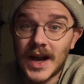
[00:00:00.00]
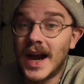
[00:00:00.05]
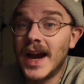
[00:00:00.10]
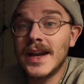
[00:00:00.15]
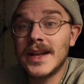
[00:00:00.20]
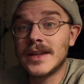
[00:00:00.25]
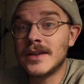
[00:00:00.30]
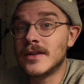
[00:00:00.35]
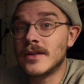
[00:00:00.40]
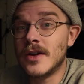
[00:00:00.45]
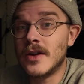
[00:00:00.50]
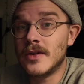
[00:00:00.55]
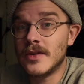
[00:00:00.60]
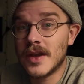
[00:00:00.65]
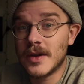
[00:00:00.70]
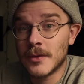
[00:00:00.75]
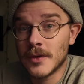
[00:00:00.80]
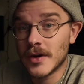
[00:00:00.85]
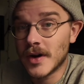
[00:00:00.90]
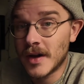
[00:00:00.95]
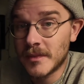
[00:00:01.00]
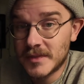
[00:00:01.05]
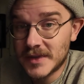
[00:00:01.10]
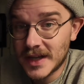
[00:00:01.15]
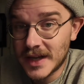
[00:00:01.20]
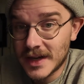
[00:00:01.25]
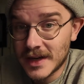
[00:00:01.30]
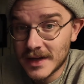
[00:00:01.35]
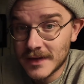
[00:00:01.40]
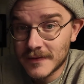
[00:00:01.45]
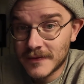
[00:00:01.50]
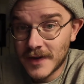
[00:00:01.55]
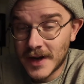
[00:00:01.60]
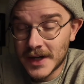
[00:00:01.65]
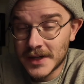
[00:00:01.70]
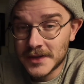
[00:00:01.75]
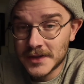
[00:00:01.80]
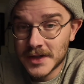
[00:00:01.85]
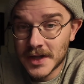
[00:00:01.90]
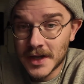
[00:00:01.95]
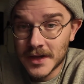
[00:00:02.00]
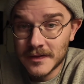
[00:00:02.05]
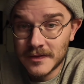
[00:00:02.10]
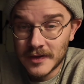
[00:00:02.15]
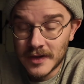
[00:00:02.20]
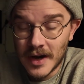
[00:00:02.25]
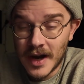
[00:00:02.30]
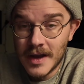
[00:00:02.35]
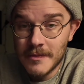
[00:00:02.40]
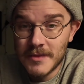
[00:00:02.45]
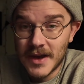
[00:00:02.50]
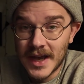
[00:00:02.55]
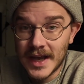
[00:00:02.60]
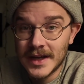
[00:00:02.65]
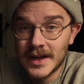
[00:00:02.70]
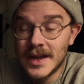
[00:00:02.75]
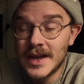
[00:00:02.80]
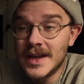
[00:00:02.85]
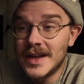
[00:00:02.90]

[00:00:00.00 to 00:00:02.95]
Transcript: I didn't know they were updating Final Cut for iPad.